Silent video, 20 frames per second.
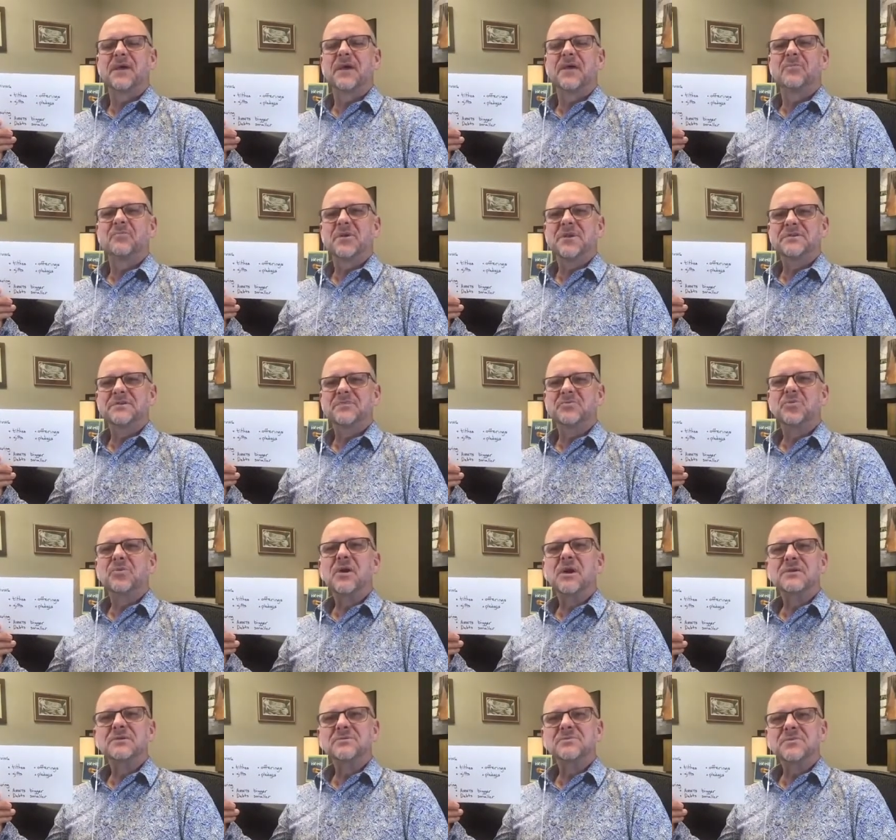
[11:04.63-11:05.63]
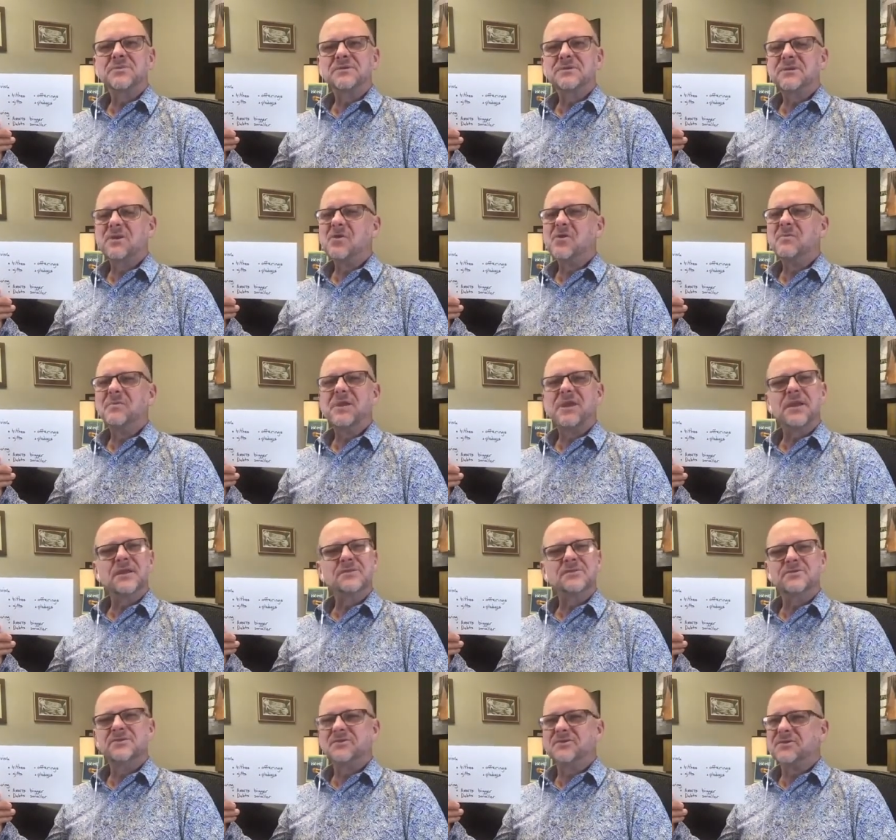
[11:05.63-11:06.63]
But as a prosperous home, the
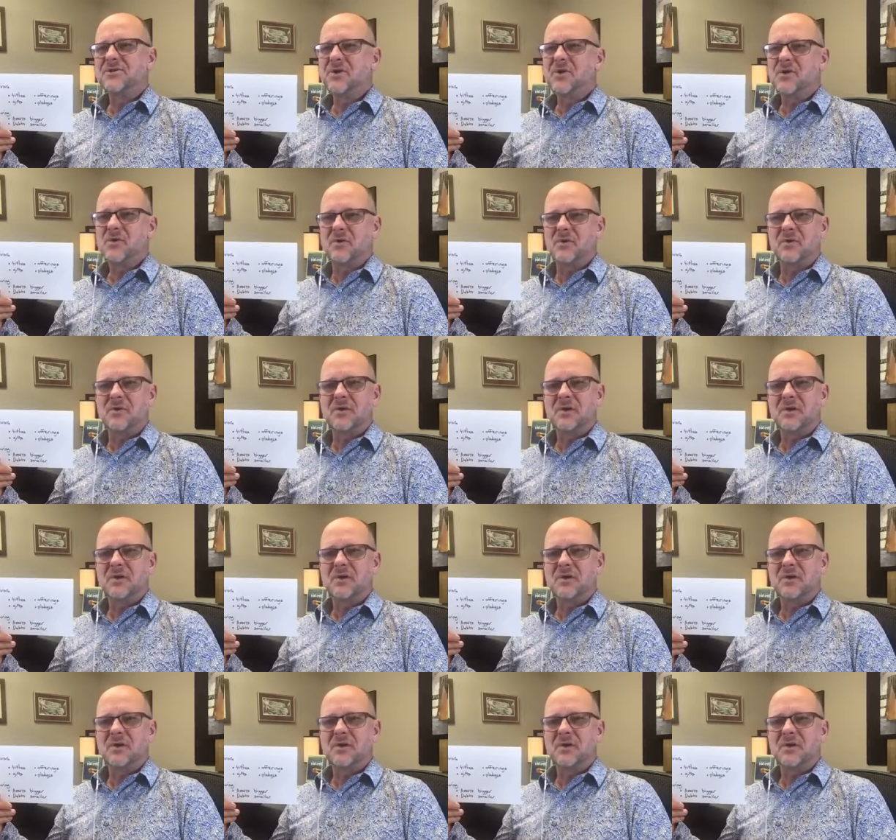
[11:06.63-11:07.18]
answer is no.